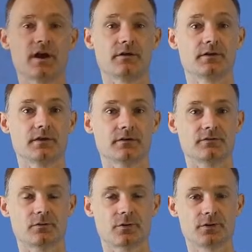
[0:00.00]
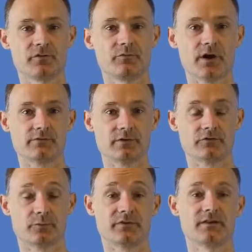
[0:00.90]
hierarchy is the order of preference
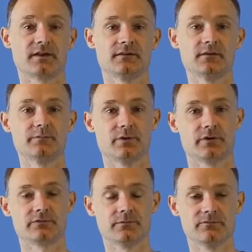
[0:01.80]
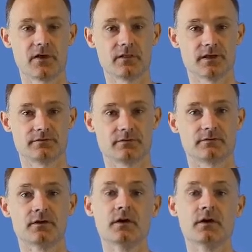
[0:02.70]
for protecting employees from fall hazards.